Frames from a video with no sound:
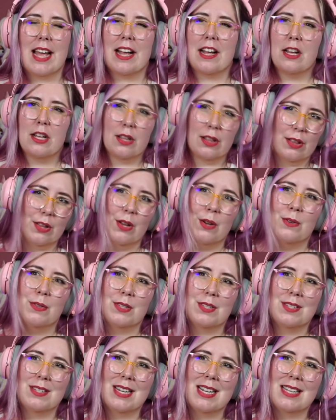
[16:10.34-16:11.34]

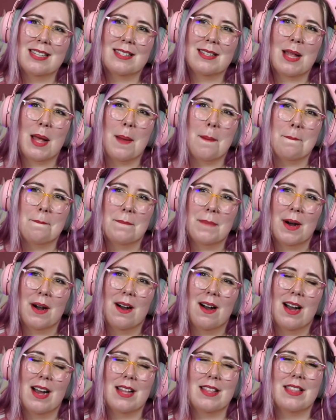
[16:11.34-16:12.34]
closeness, that
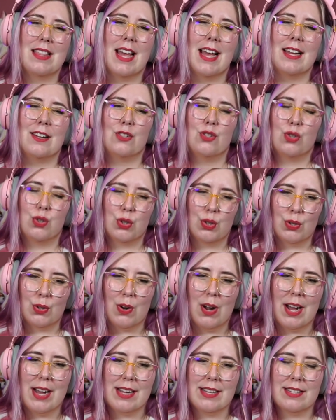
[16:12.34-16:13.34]
bond, that
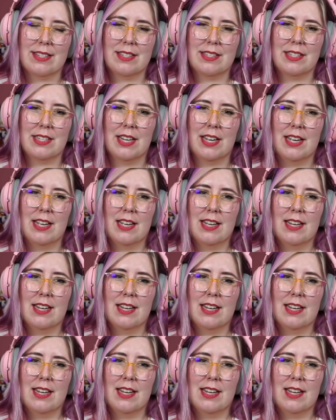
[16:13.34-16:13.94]
trust,